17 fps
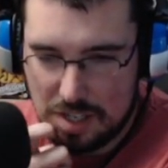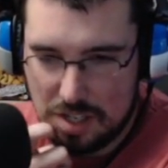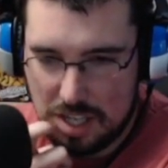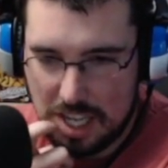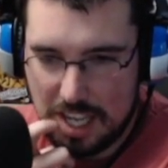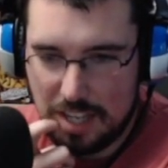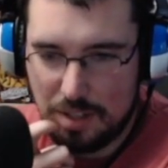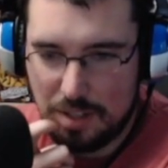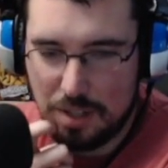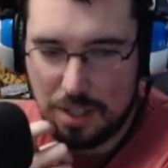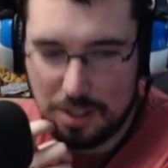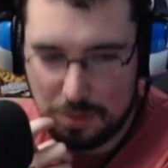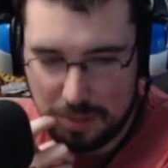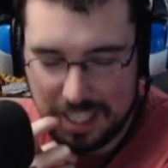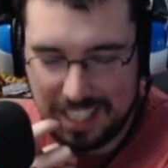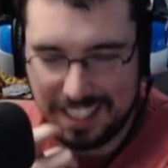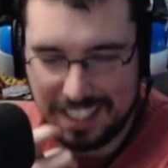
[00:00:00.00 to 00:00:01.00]
Yeah.
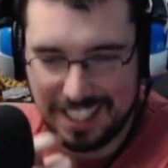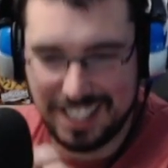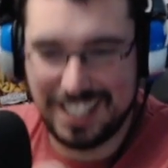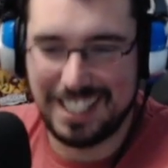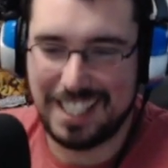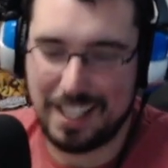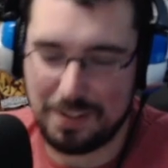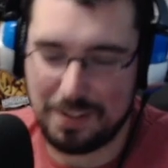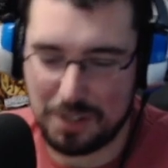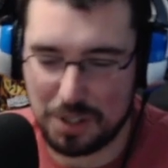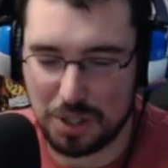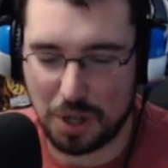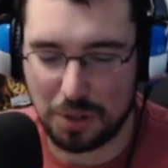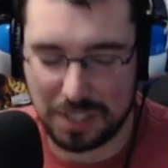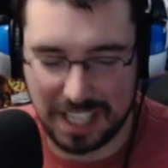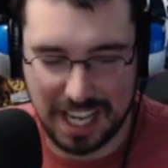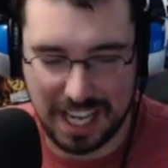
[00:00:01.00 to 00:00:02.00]
Wait. If you
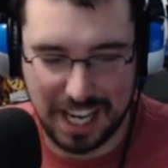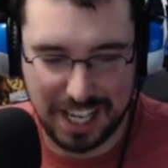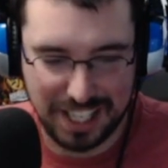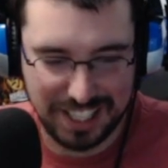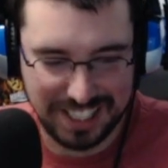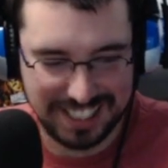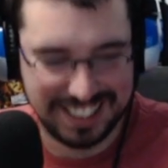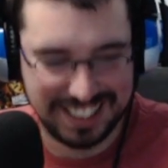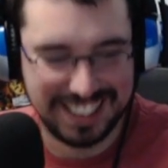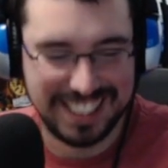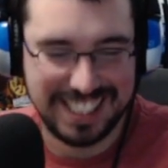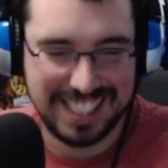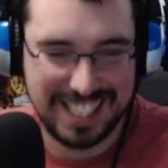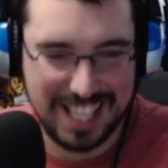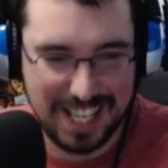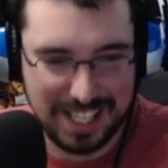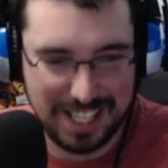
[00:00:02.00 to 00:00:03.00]
don't care,
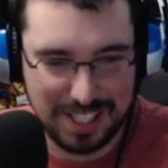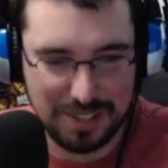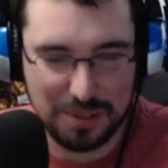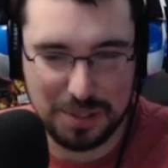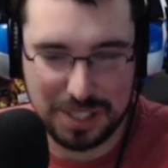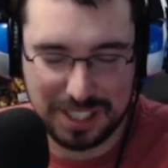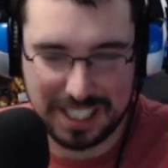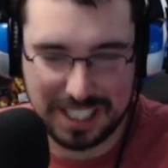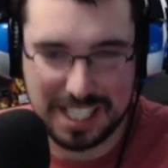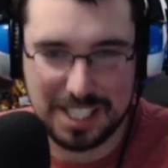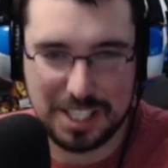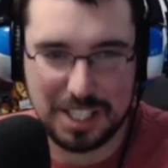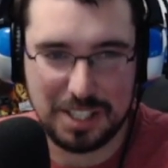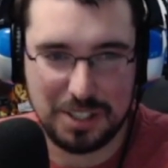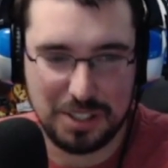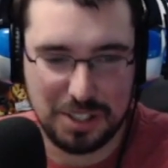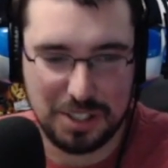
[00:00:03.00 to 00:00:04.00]
then you would
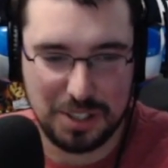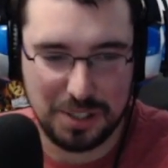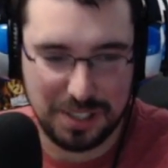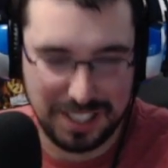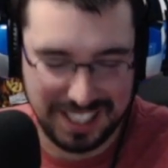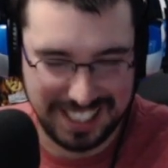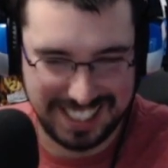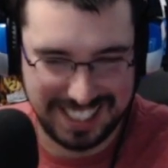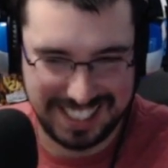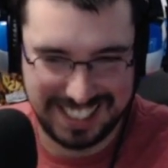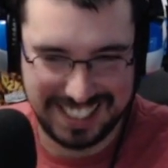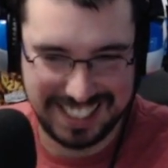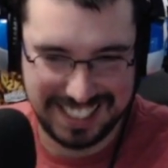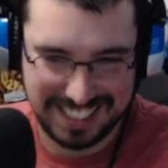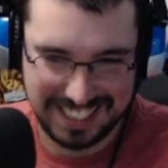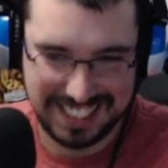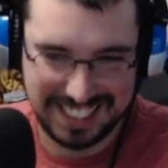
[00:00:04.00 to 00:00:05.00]
continue to do it.
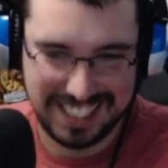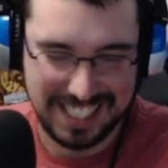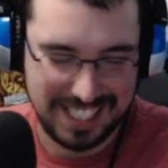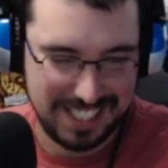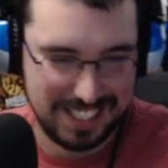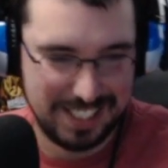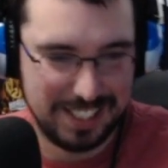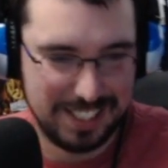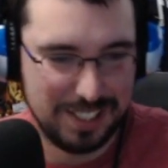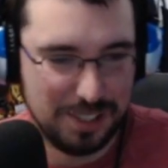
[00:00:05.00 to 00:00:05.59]
Who